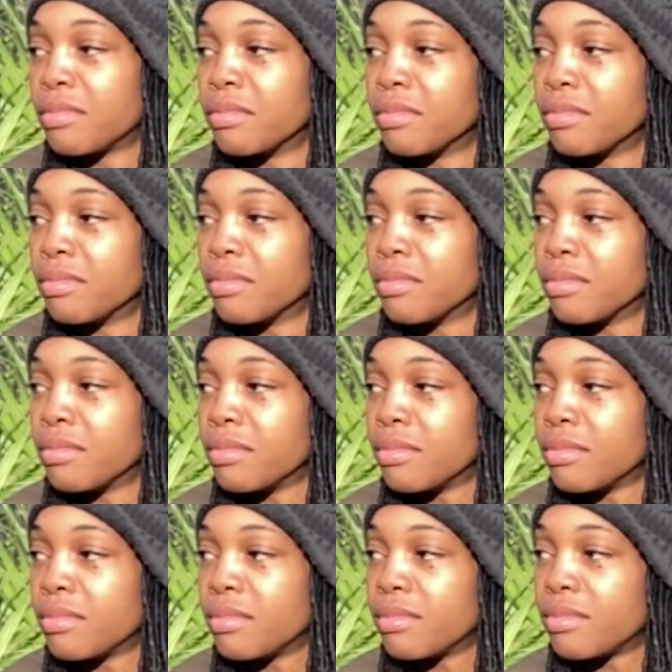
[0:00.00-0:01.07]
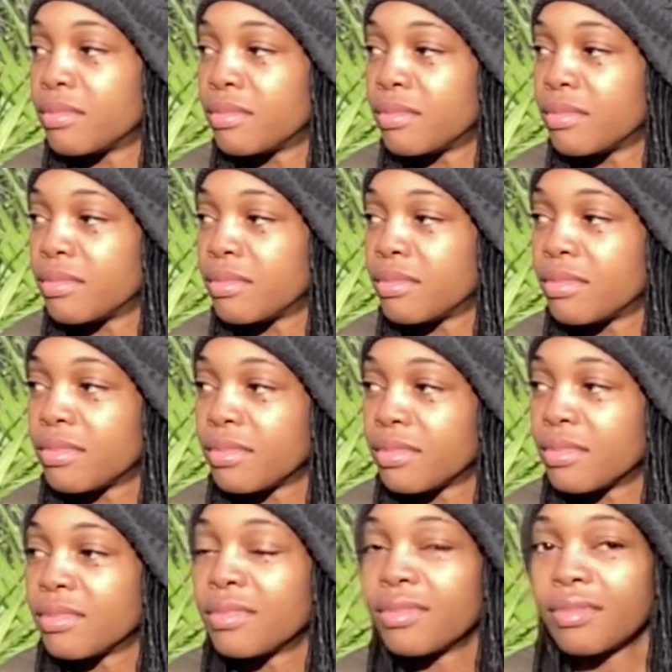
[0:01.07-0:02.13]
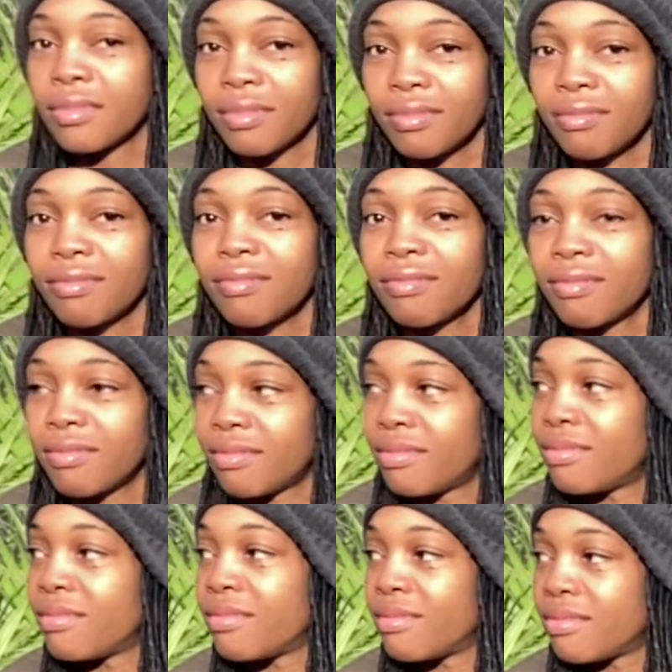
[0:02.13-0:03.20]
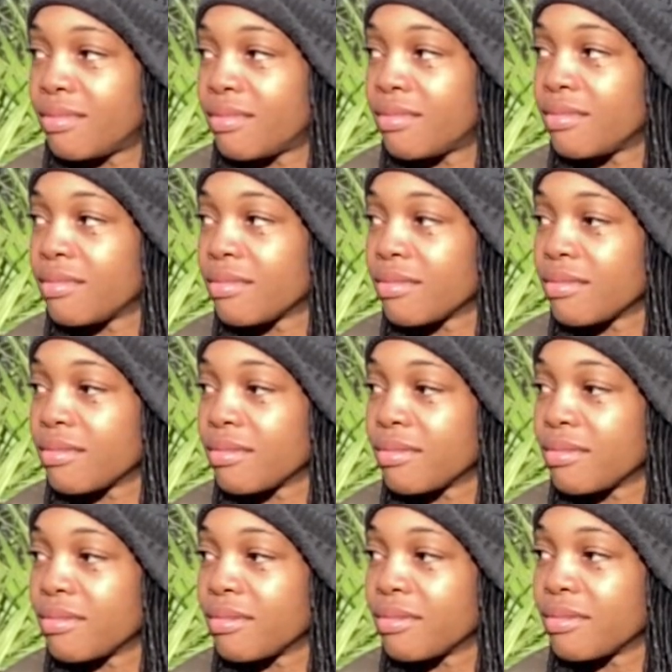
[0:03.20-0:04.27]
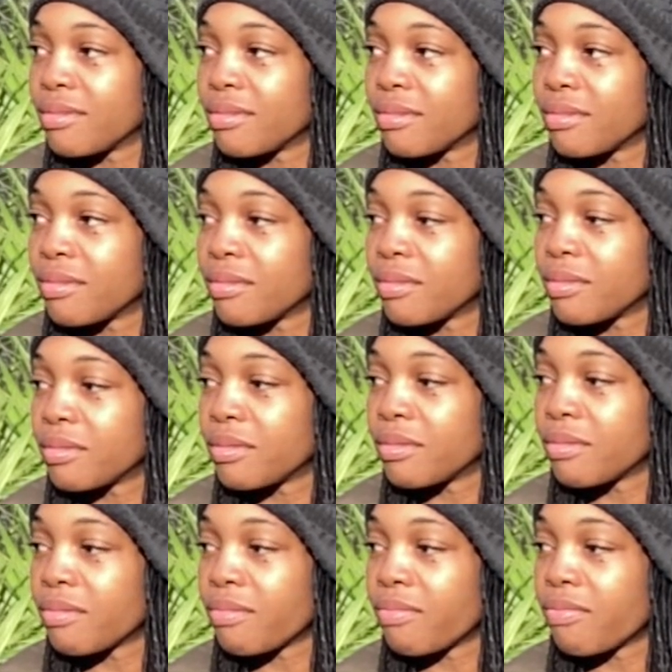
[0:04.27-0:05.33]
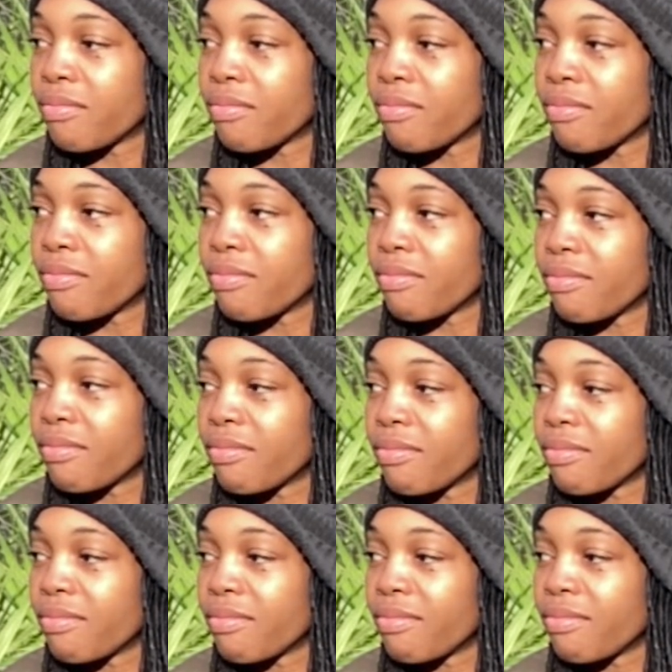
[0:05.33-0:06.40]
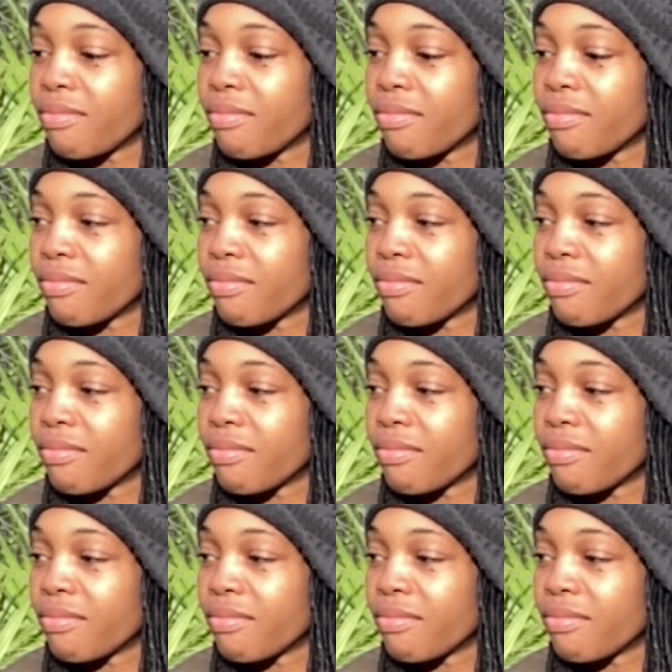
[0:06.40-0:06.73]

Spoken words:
No words are spoken by the person on screen.